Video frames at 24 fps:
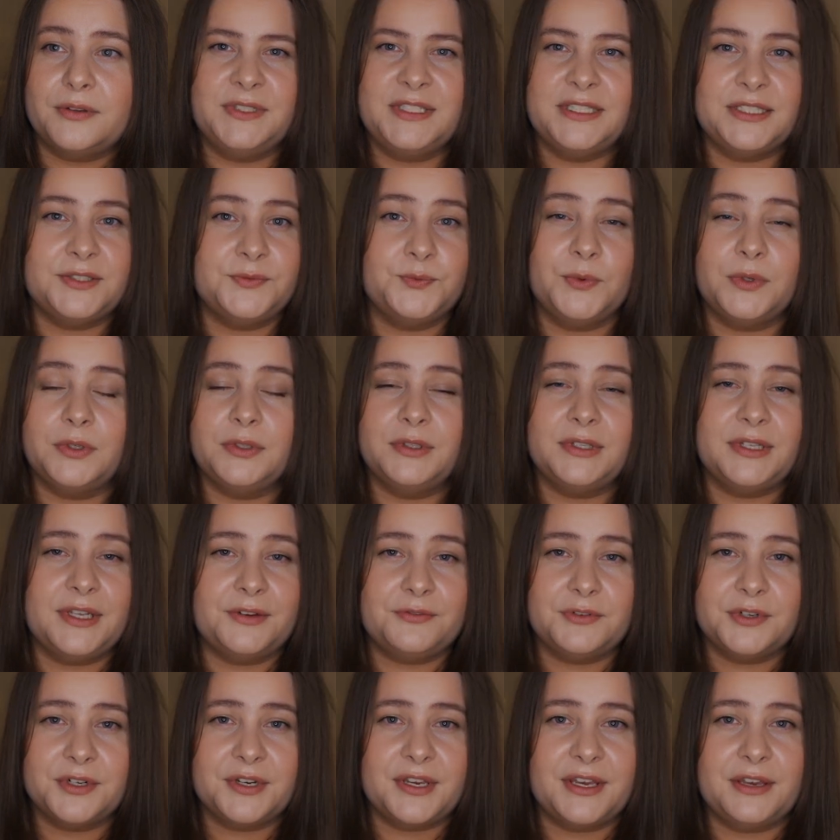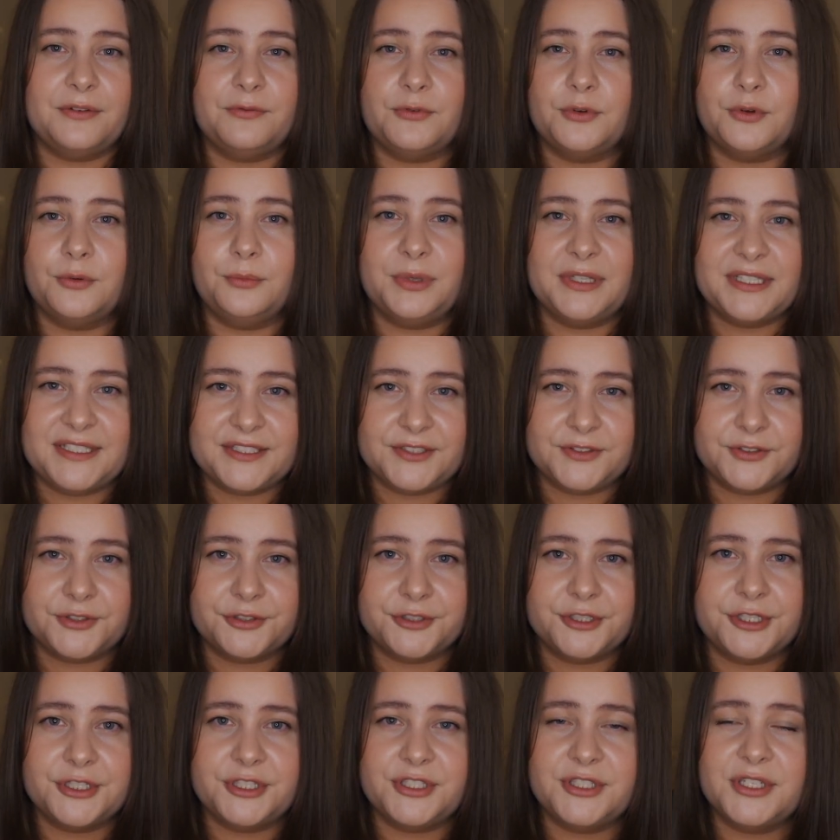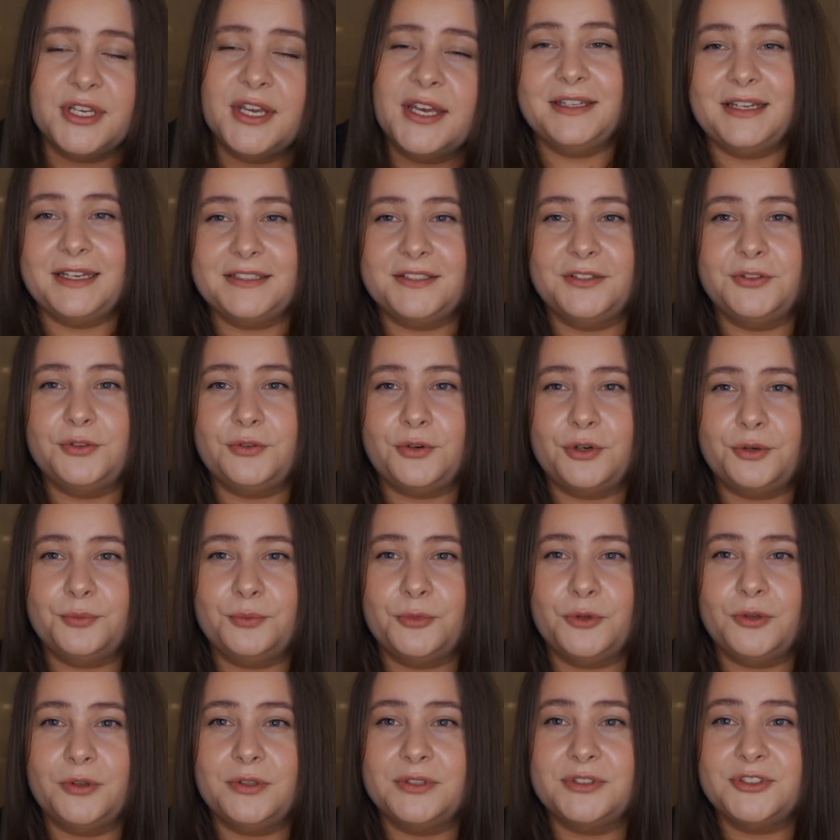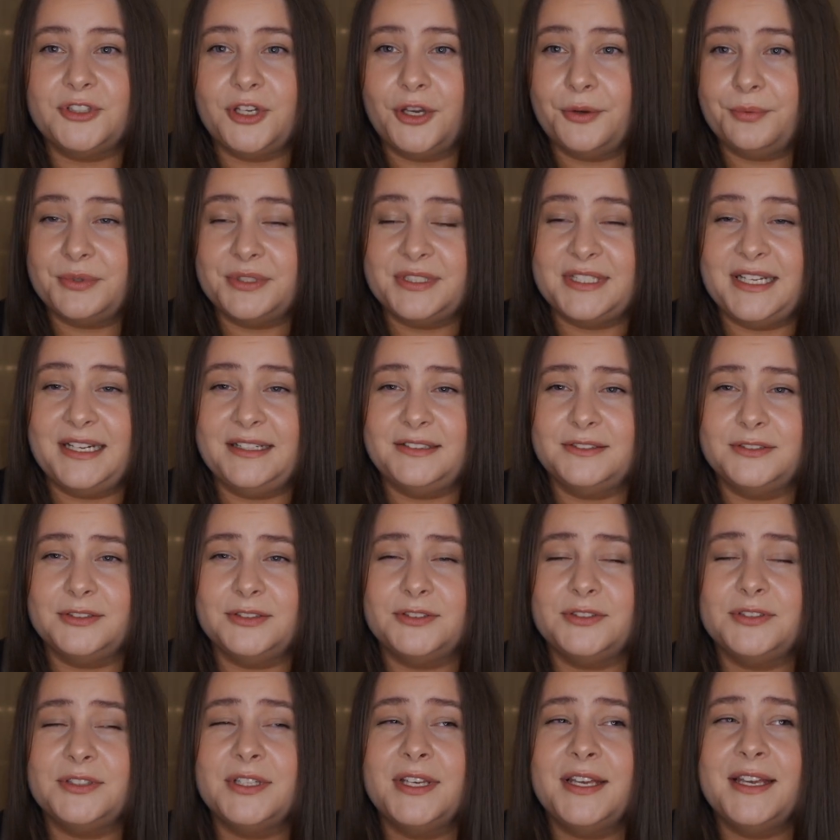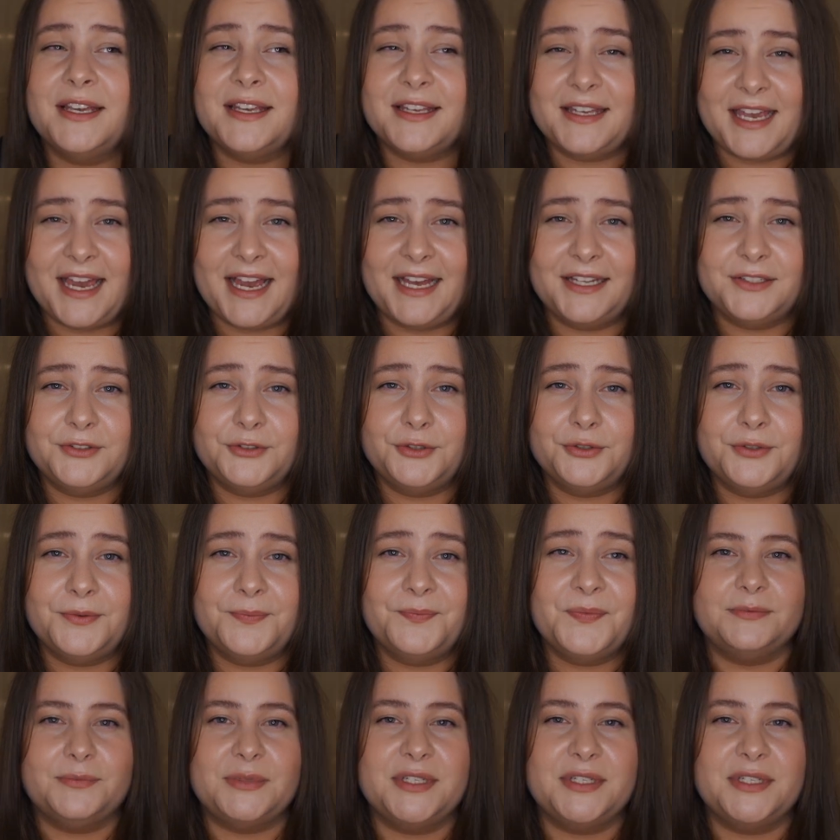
These will never give you blisters like the normal Cypher sandals can do,